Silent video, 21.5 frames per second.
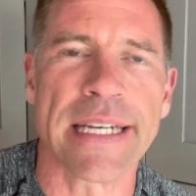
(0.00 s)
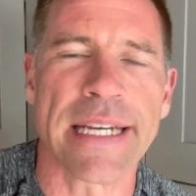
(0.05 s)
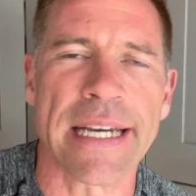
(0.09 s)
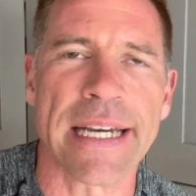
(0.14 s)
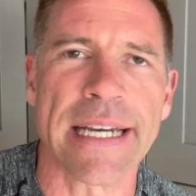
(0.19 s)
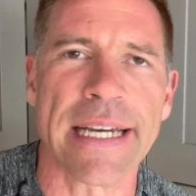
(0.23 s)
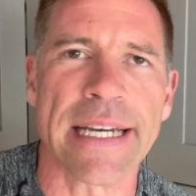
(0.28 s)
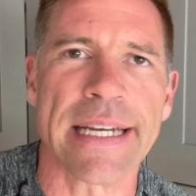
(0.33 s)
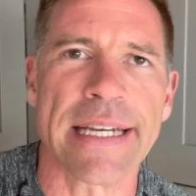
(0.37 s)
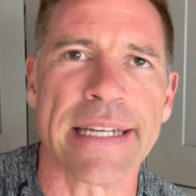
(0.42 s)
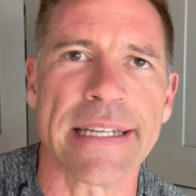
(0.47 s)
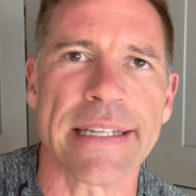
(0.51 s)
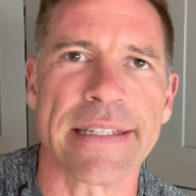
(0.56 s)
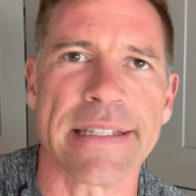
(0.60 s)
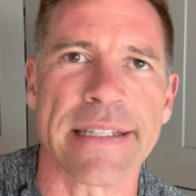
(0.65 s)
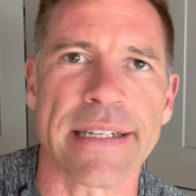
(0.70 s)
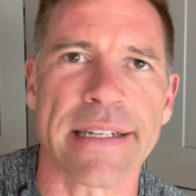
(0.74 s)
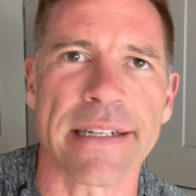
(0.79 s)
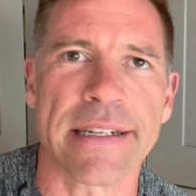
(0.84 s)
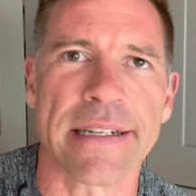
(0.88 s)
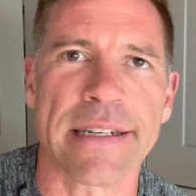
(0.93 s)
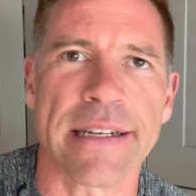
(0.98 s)
And
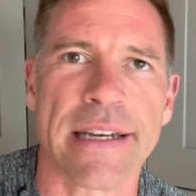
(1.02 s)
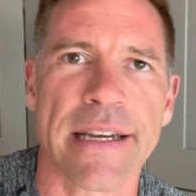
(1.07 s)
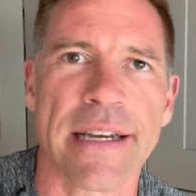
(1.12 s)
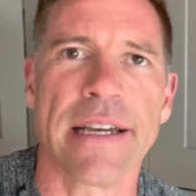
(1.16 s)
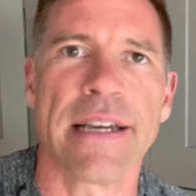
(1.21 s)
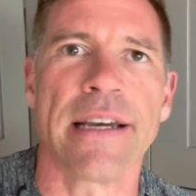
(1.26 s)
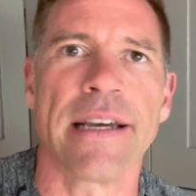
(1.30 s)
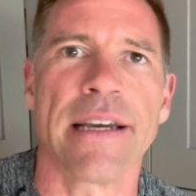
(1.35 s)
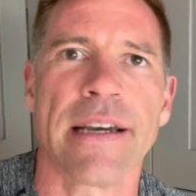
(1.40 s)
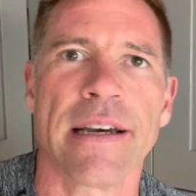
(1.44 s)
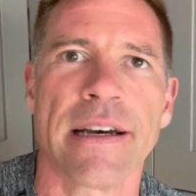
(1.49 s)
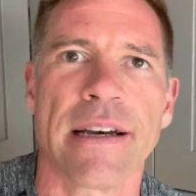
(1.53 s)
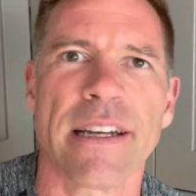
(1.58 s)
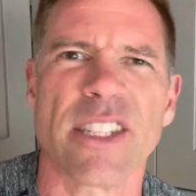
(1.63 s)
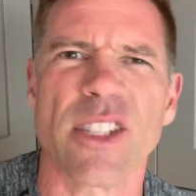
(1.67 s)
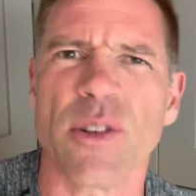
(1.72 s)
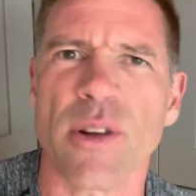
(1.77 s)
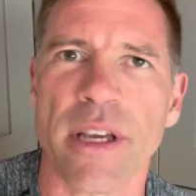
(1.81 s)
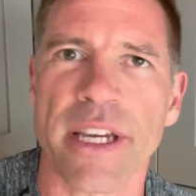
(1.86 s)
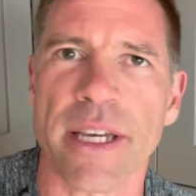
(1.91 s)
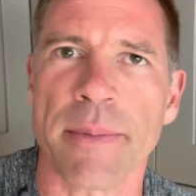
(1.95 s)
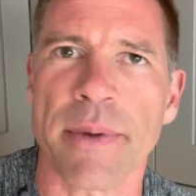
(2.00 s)
uh, I do
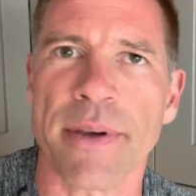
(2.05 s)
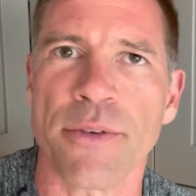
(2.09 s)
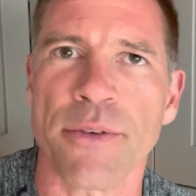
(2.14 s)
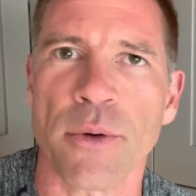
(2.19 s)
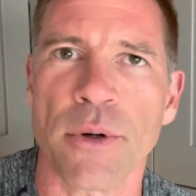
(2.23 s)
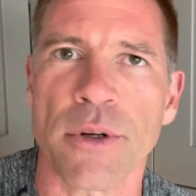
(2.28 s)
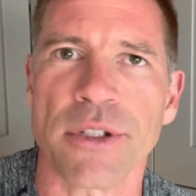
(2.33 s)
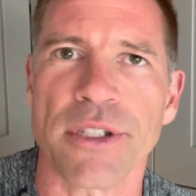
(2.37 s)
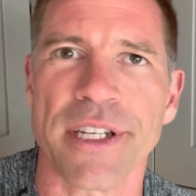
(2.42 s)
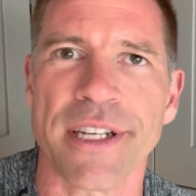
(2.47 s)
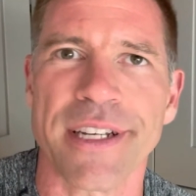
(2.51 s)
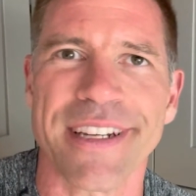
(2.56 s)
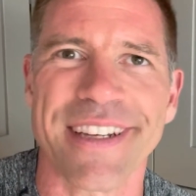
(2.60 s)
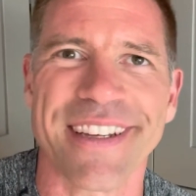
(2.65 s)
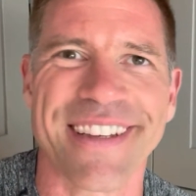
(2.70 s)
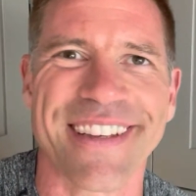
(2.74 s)
like a bit of a routine.